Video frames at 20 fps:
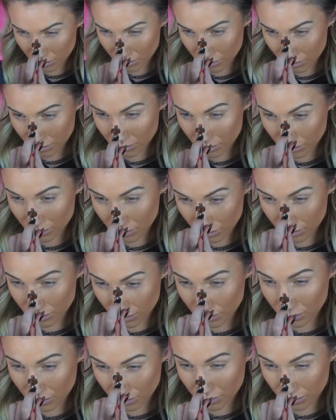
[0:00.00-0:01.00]

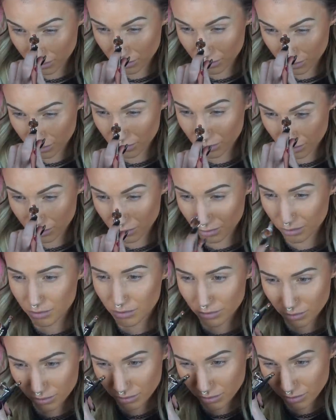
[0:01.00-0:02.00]

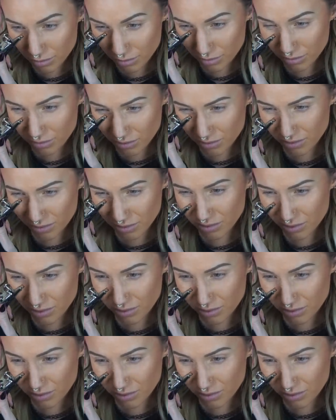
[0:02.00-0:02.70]
(no one is talking)